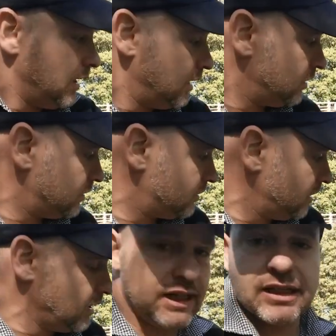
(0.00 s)
As you can
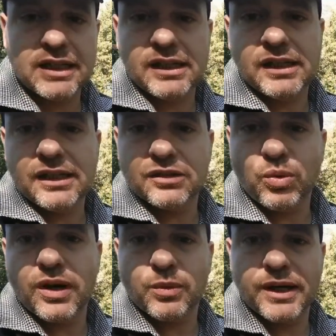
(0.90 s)
see, Indy is
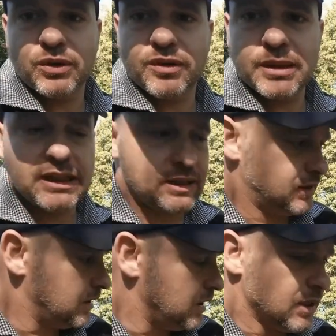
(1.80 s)
wide awake with me,
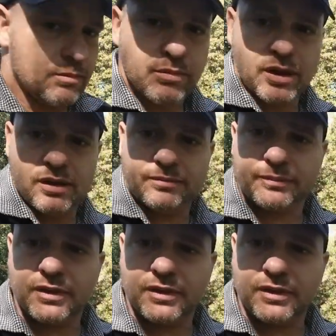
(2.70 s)
but